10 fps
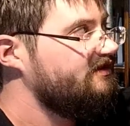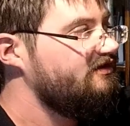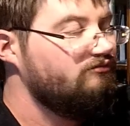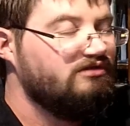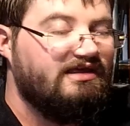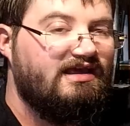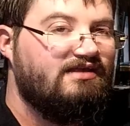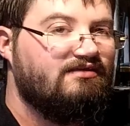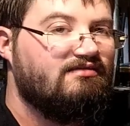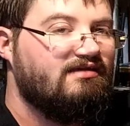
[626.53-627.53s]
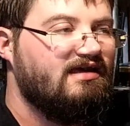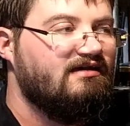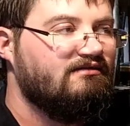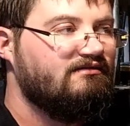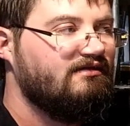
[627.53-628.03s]
you will hear the
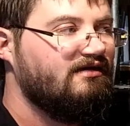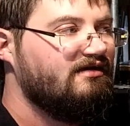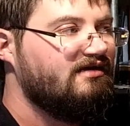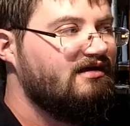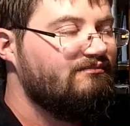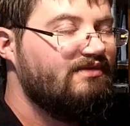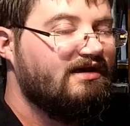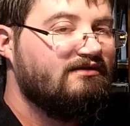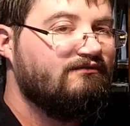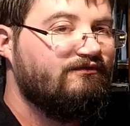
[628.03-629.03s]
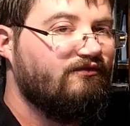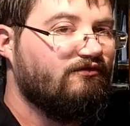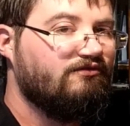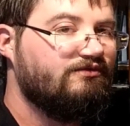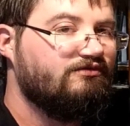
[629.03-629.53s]
sound come back and
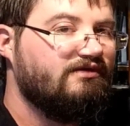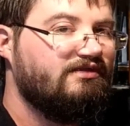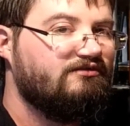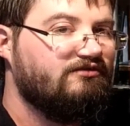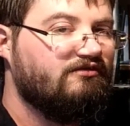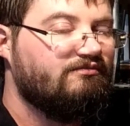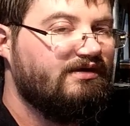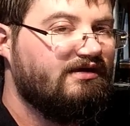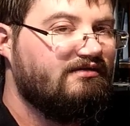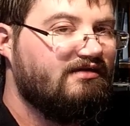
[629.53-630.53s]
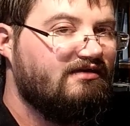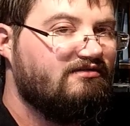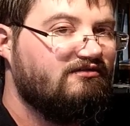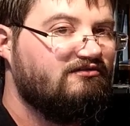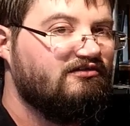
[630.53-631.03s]
forth between the two speakers
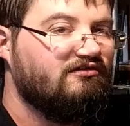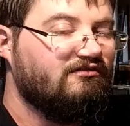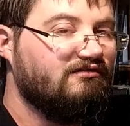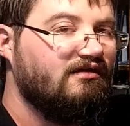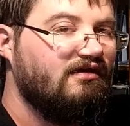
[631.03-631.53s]
as you tune.